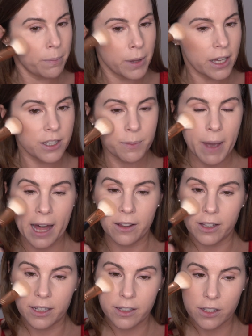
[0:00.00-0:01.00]
blush
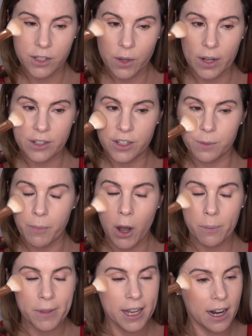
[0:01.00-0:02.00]
palettes and so I just
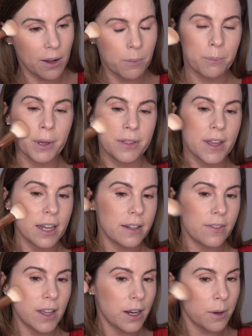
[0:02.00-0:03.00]
popped that out and put that
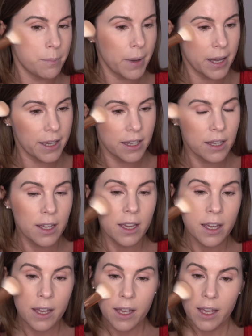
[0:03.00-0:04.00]
in there but
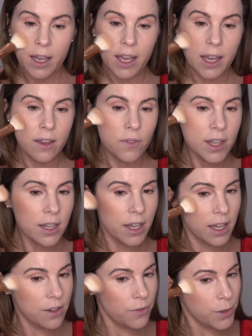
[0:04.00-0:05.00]
even
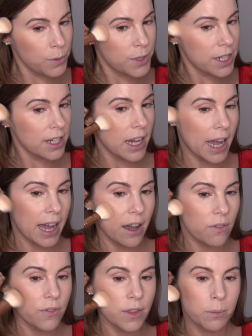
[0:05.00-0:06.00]
if you didn't
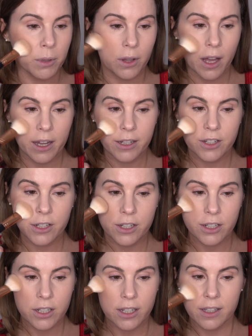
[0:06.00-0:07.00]
have the
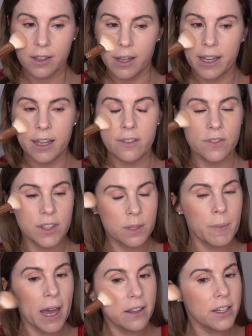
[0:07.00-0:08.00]
blush like
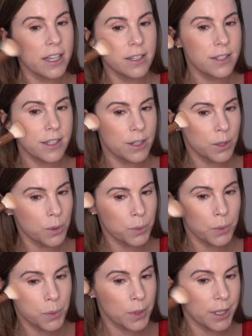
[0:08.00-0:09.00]
this palette is
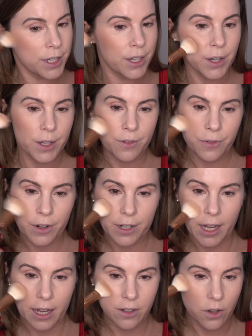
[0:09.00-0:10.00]
still really good for
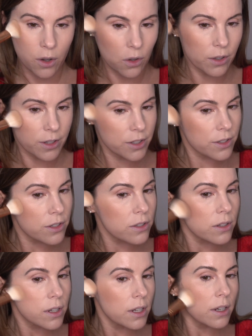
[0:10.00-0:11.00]
nine dollars
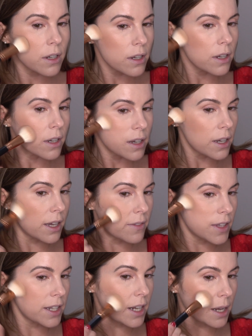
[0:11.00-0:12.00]
and
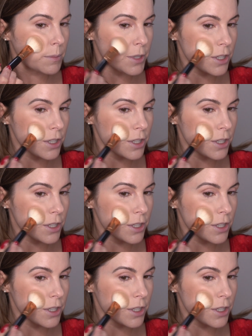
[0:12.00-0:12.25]
then I'm